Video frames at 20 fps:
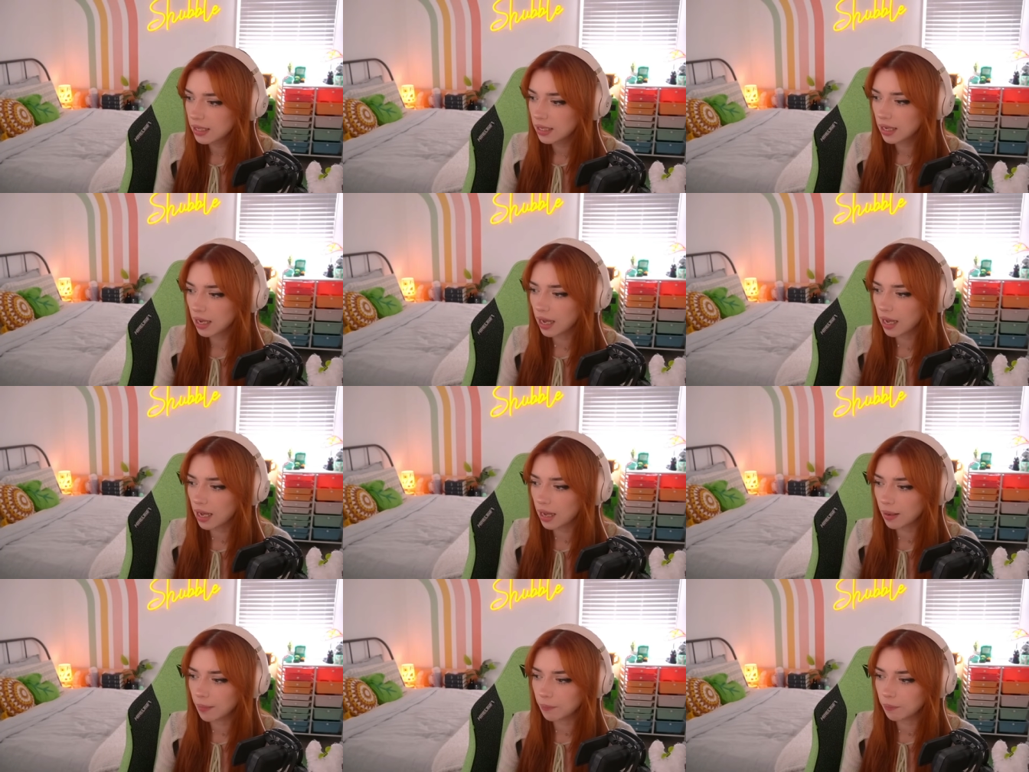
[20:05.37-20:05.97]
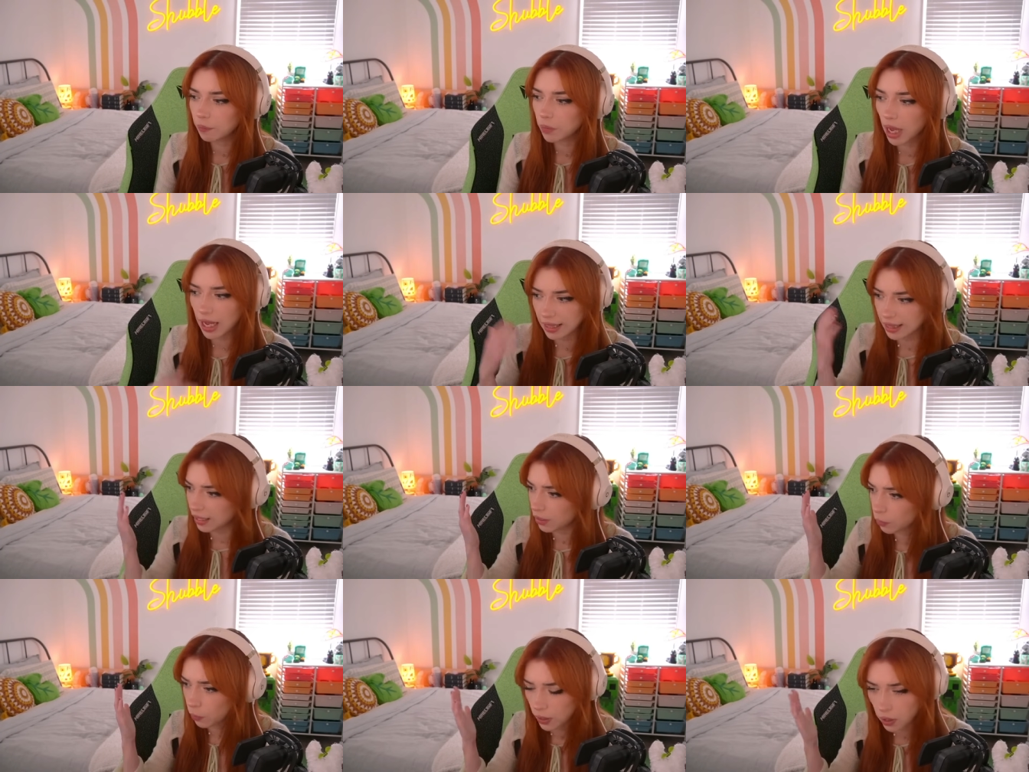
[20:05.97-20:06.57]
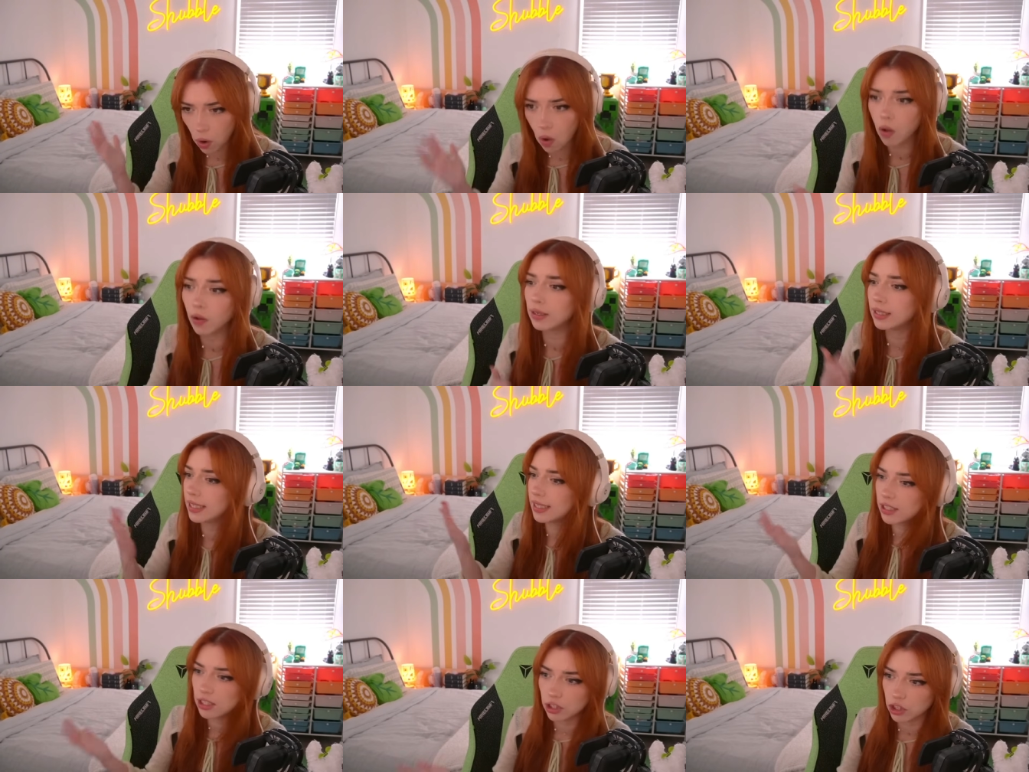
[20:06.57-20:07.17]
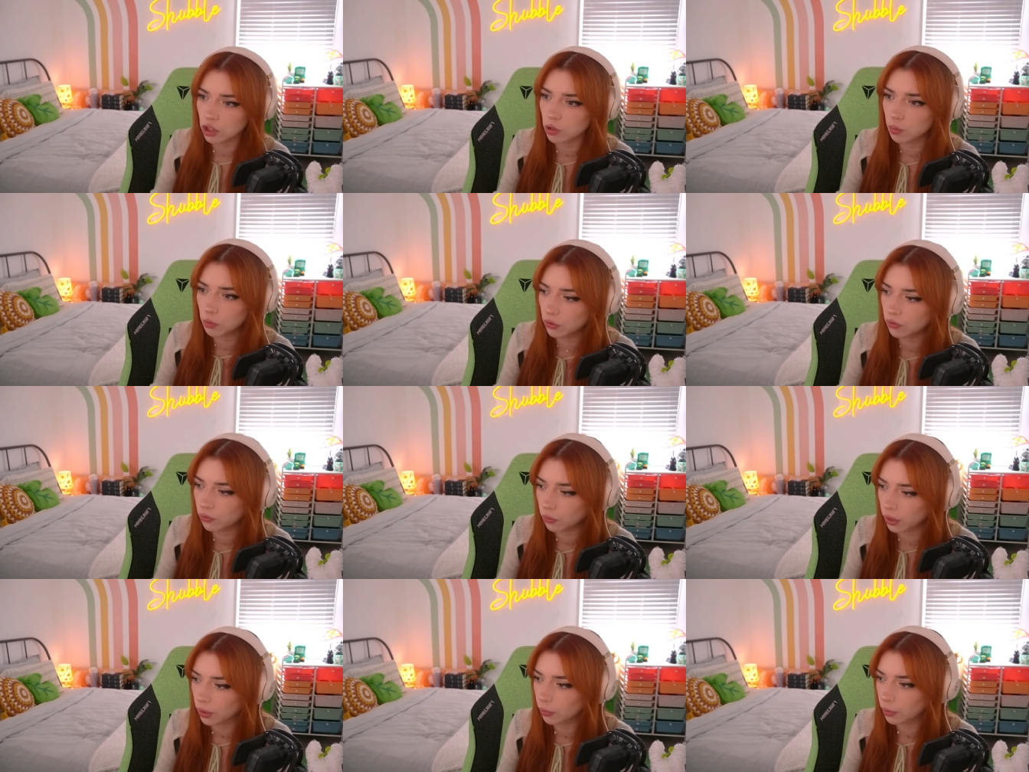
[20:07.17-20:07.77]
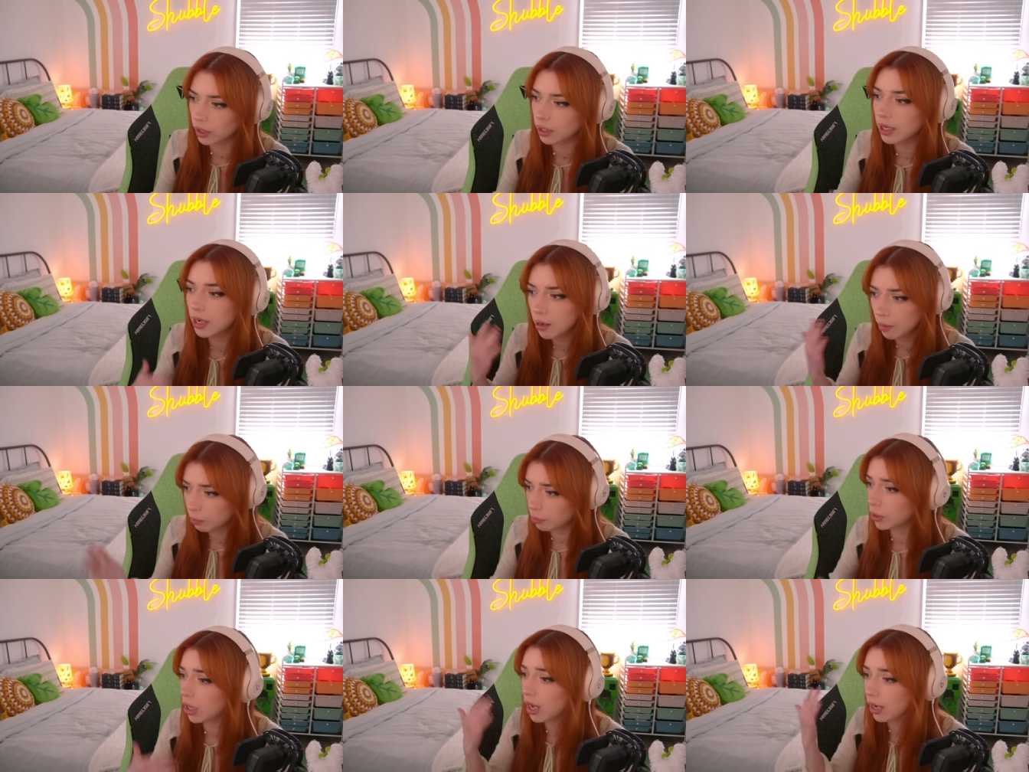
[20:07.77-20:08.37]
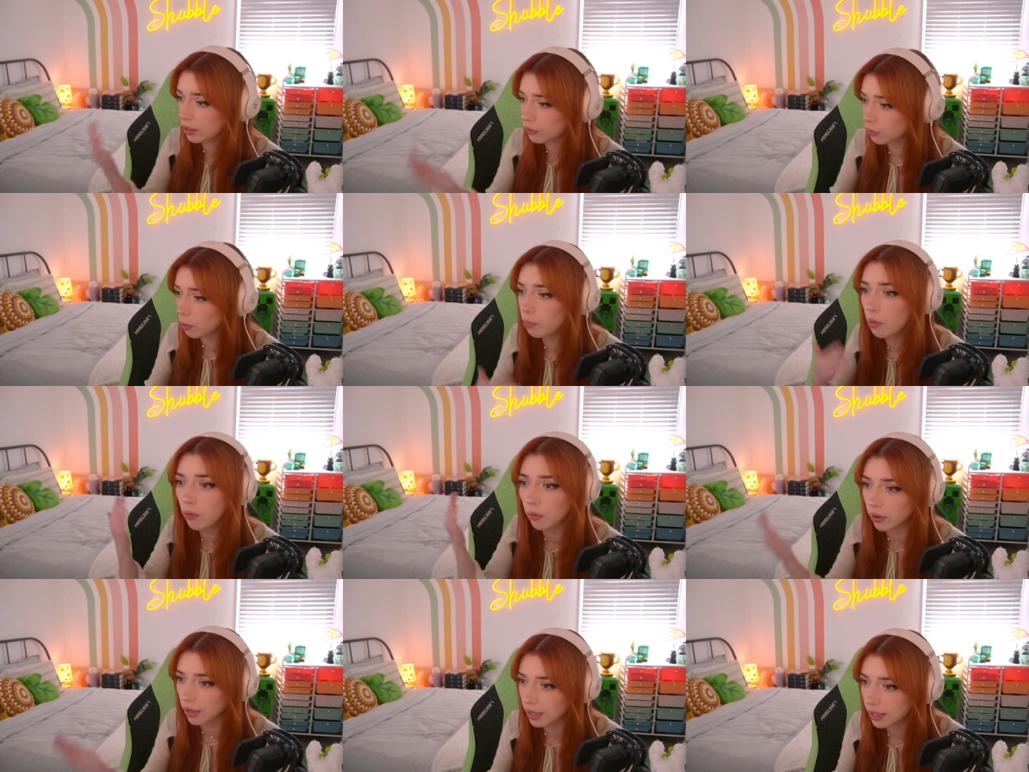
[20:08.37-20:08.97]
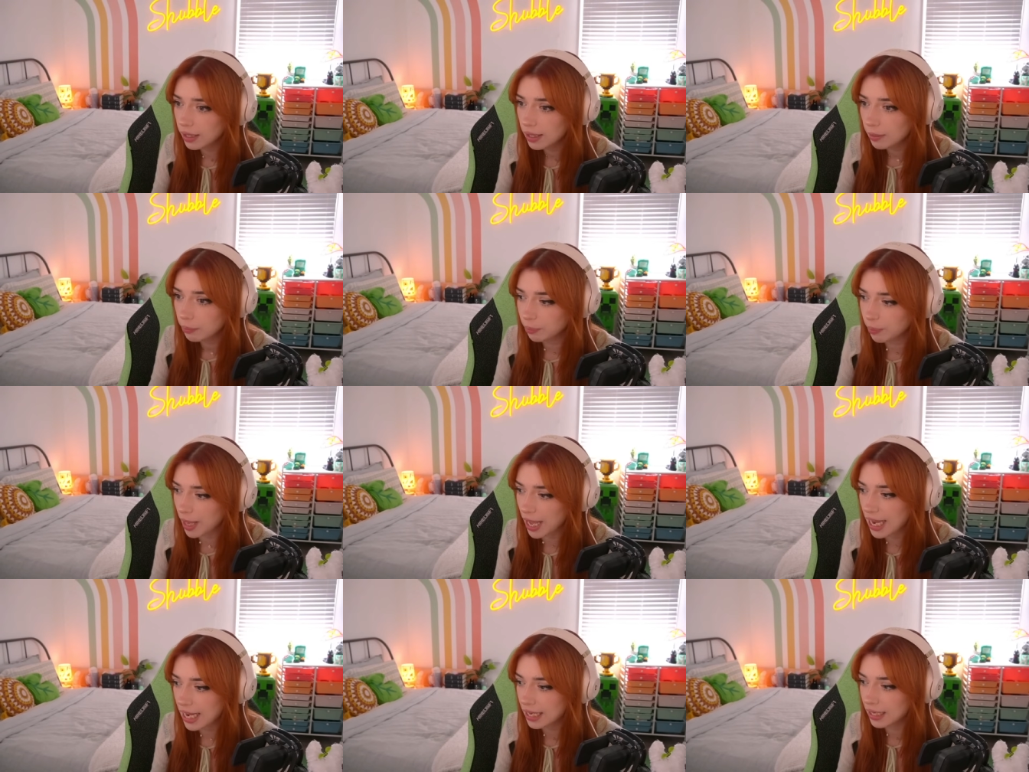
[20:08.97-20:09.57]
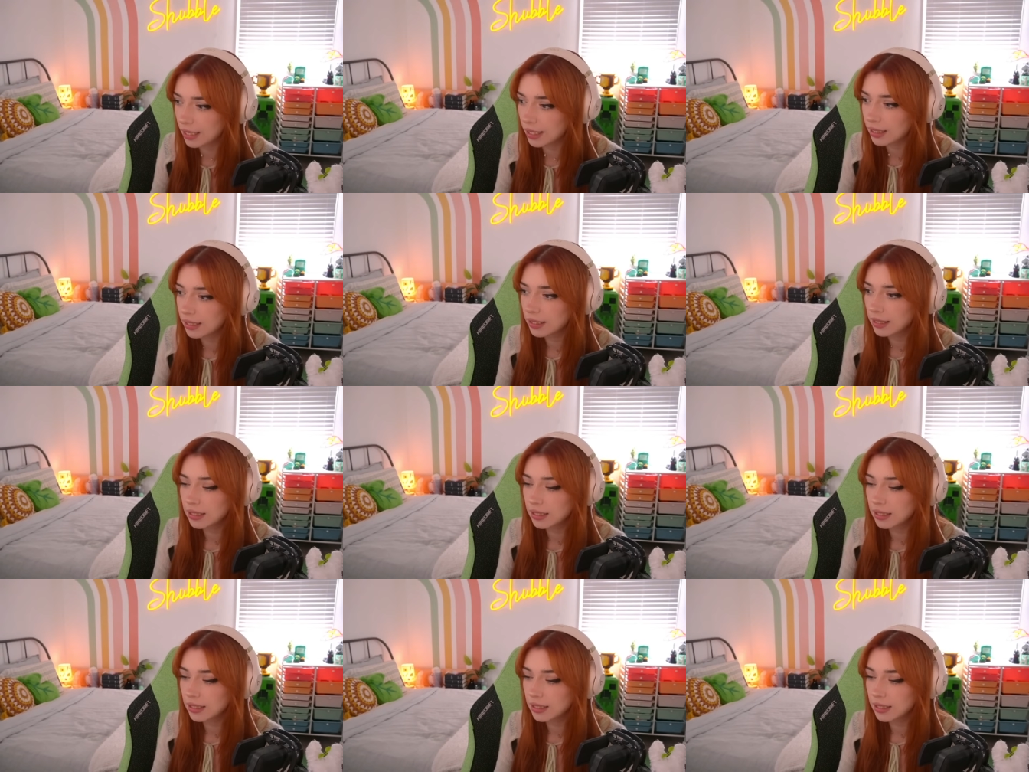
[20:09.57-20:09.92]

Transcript: I think we all need to just move forward, block, report, ban,